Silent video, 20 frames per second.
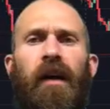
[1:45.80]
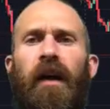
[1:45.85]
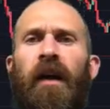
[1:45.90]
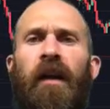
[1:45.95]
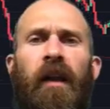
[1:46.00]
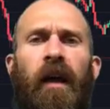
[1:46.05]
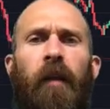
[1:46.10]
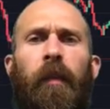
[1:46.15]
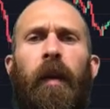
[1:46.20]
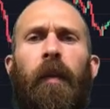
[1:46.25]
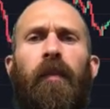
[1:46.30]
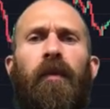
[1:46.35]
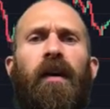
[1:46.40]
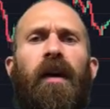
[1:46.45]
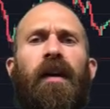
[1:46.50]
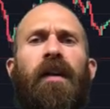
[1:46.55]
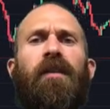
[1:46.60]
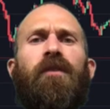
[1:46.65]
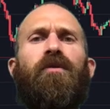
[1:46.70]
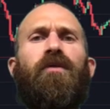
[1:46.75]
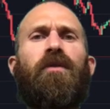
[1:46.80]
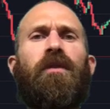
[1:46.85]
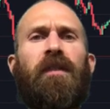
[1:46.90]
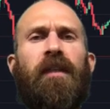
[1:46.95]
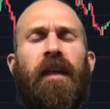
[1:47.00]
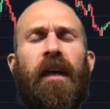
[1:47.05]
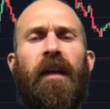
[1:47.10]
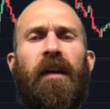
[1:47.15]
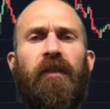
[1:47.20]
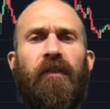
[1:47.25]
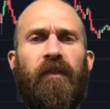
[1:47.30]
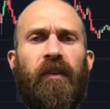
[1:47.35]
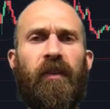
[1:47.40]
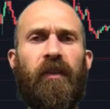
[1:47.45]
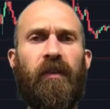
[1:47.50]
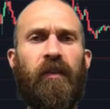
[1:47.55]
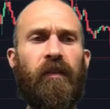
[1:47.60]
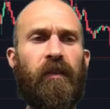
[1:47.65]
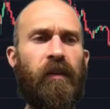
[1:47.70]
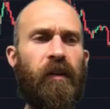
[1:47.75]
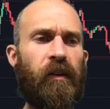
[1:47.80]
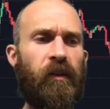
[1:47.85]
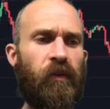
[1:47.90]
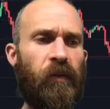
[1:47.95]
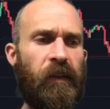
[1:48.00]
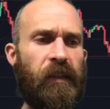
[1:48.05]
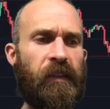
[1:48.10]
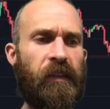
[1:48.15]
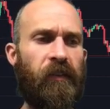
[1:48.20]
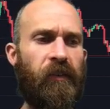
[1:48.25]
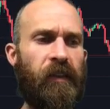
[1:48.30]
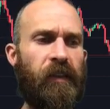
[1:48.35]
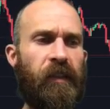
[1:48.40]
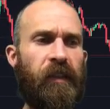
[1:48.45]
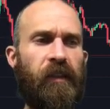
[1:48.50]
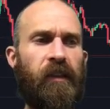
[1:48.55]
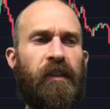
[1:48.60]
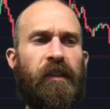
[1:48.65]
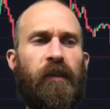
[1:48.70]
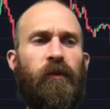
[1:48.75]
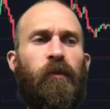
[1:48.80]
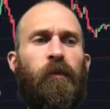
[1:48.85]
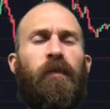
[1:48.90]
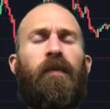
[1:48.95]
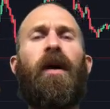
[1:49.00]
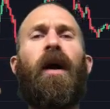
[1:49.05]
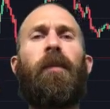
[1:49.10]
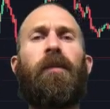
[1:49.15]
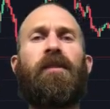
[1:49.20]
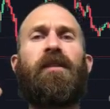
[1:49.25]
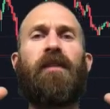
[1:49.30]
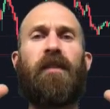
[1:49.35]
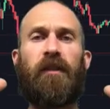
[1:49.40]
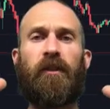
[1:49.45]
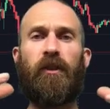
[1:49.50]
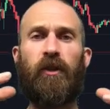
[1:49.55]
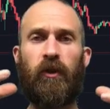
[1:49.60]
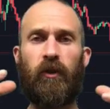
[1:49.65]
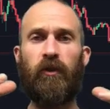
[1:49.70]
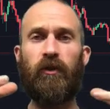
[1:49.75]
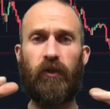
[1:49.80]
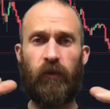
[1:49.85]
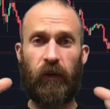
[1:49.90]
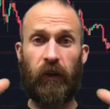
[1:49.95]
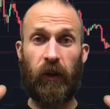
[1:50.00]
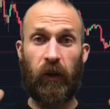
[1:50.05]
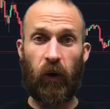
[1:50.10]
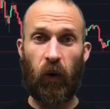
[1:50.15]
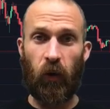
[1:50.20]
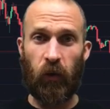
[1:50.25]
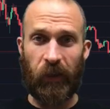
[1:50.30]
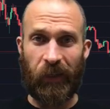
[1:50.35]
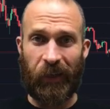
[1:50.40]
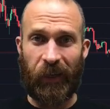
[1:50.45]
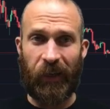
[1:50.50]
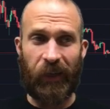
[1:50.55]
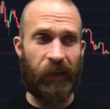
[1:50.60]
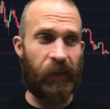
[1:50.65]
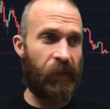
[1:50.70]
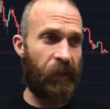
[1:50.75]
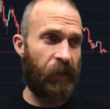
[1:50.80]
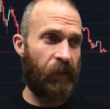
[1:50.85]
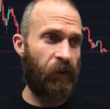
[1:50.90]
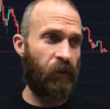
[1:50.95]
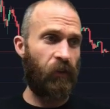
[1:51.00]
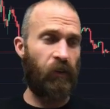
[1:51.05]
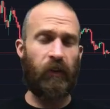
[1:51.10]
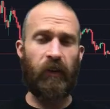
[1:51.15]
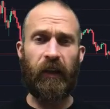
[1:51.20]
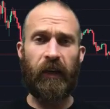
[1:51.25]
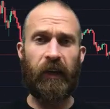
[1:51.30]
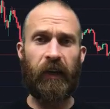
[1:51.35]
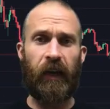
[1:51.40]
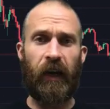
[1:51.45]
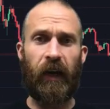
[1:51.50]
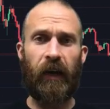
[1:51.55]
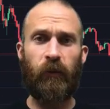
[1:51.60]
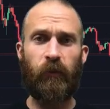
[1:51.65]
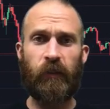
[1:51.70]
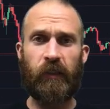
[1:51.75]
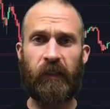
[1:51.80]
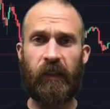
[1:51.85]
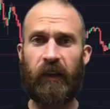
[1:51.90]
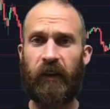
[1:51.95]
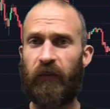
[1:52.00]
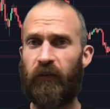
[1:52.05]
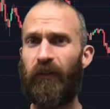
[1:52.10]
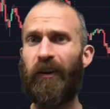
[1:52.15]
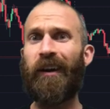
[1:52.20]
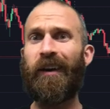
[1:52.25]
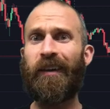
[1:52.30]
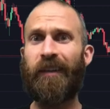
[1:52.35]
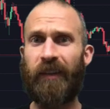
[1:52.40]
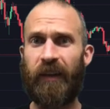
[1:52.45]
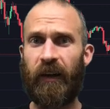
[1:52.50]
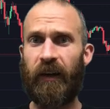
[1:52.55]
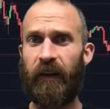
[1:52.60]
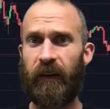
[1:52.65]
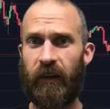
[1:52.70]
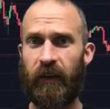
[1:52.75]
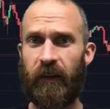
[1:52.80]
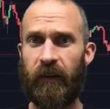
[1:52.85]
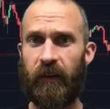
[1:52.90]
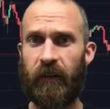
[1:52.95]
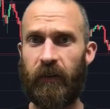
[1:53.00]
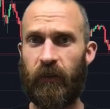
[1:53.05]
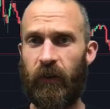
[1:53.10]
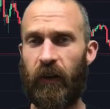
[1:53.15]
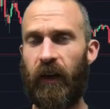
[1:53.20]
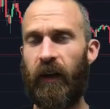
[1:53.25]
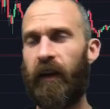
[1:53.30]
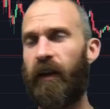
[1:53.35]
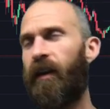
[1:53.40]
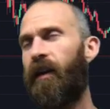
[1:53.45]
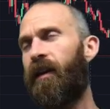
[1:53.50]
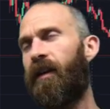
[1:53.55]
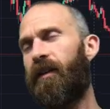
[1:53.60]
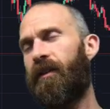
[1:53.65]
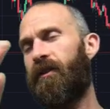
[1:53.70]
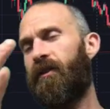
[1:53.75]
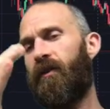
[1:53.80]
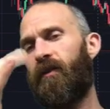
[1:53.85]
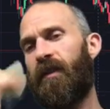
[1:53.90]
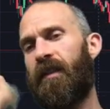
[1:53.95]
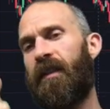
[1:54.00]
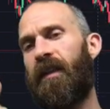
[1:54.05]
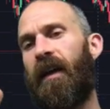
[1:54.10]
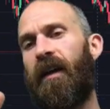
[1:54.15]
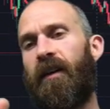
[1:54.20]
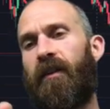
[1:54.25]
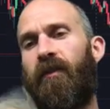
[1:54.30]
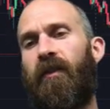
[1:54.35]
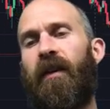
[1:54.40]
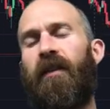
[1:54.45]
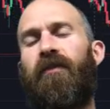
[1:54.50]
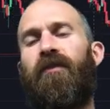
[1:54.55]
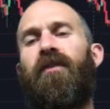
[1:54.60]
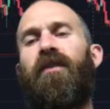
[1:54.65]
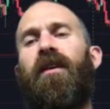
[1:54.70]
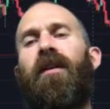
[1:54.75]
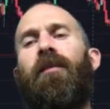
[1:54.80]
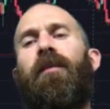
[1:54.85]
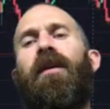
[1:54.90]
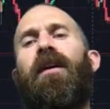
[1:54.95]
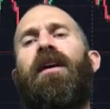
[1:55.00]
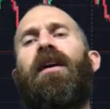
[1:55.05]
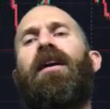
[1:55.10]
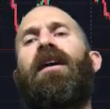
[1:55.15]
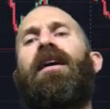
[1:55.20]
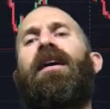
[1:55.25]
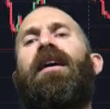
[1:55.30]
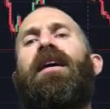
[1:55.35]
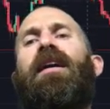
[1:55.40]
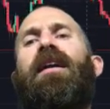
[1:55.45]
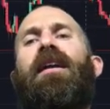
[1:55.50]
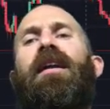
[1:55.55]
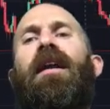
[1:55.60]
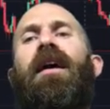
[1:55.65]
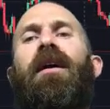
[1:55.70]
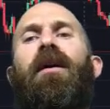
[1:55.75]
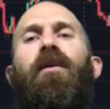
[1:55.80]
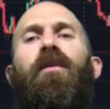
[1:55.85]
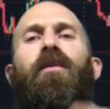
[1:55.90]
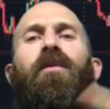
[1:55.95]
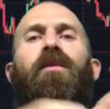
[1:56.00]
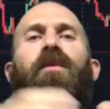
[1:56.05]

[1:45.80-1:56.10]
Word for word: a lot of people got in towards the end of the 2017 because they were promised this goose with a golden egg and all they got was like fried duck. Okay, so it's not great for them. Now,